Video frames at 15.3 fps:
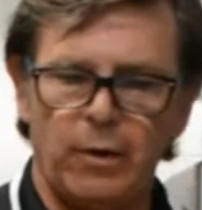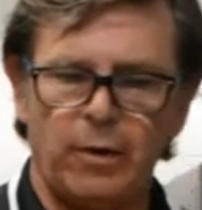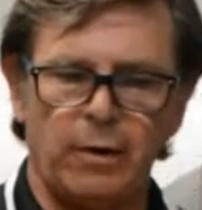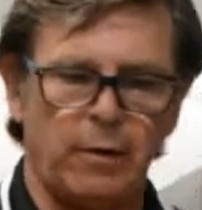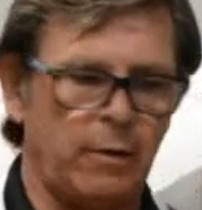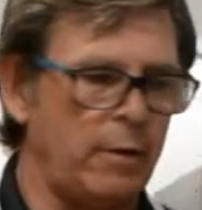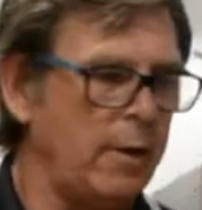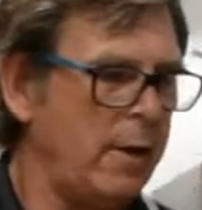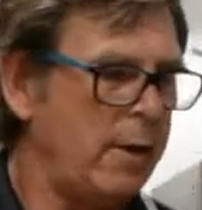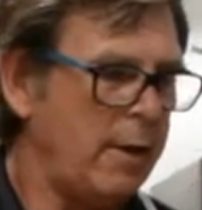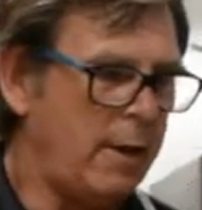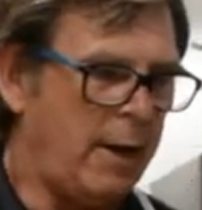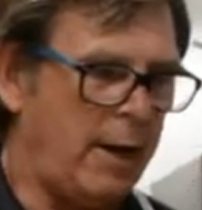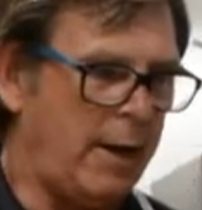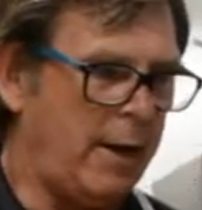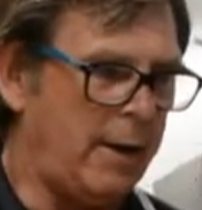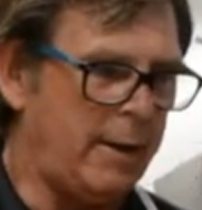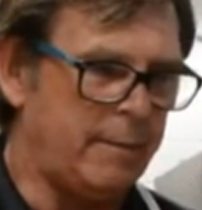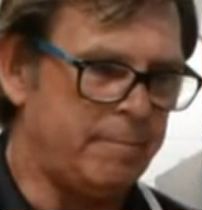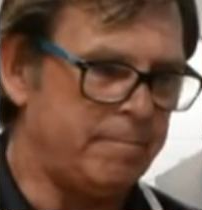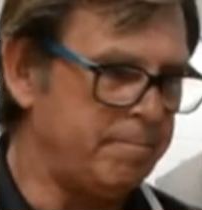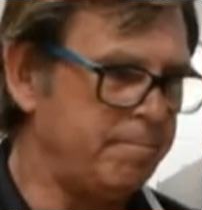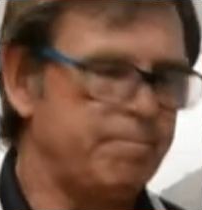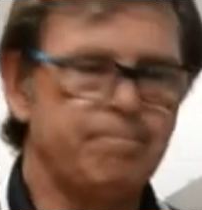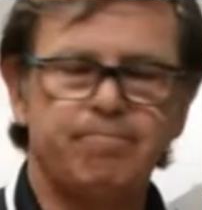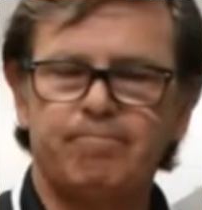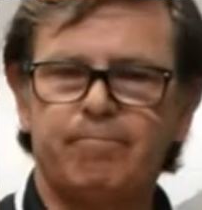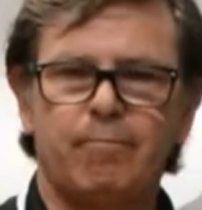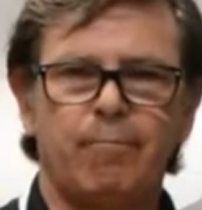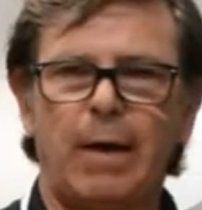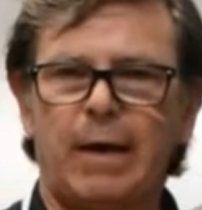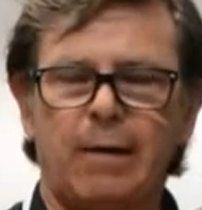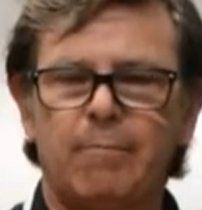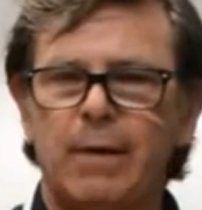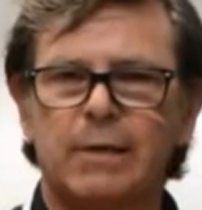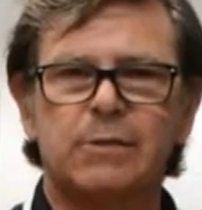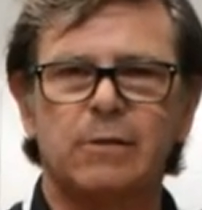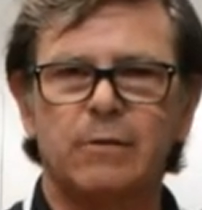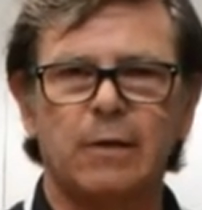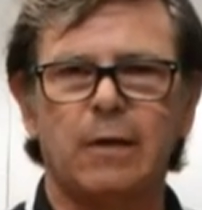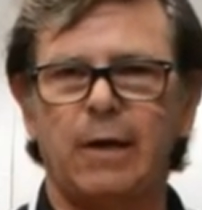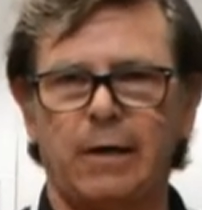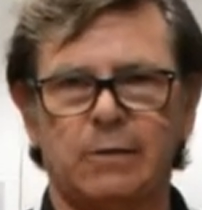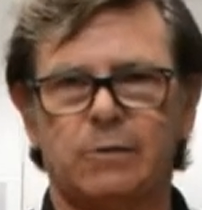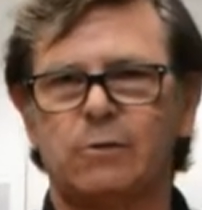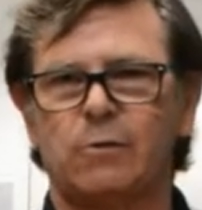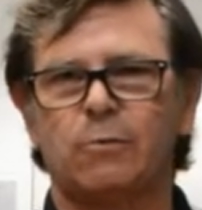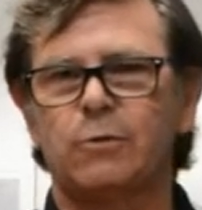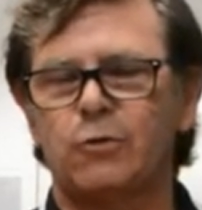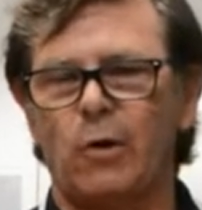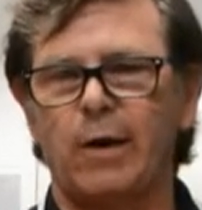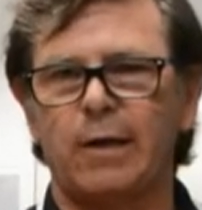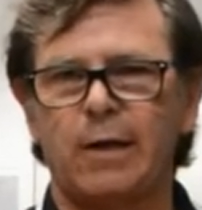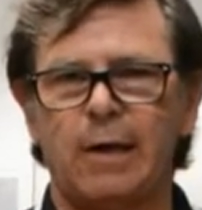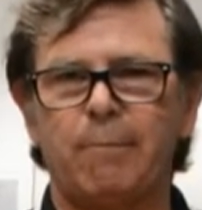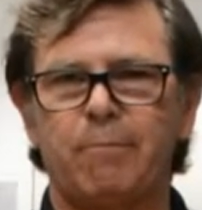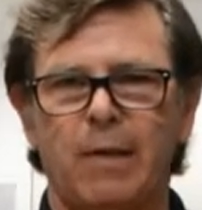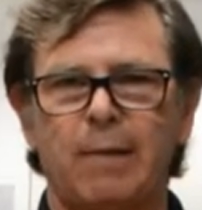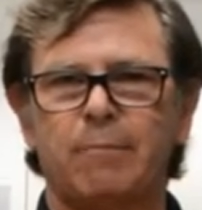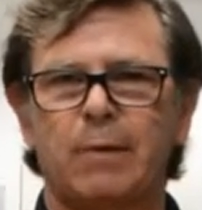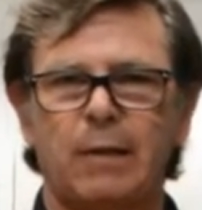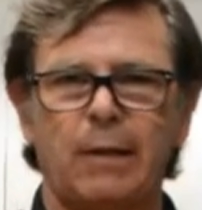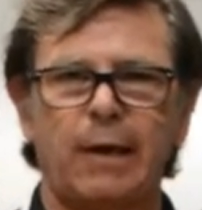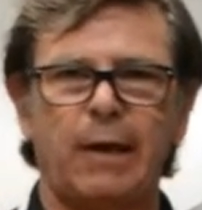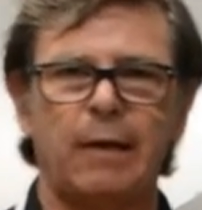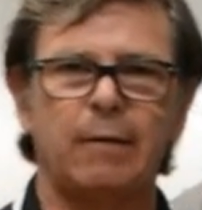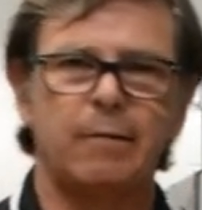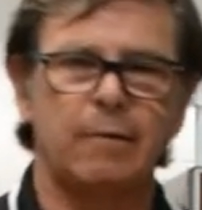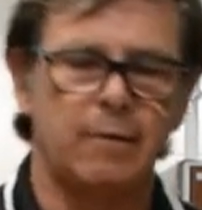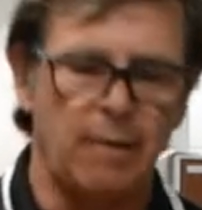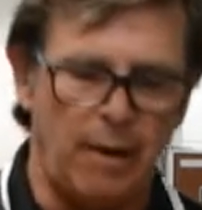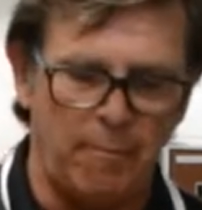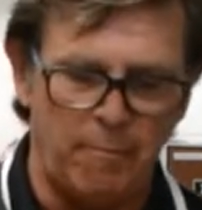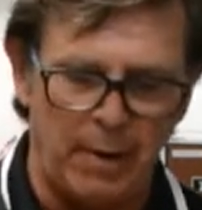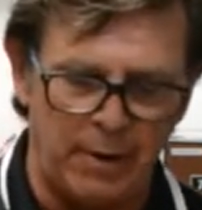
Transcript: will make a mess of the kit. So try to keep them clean, a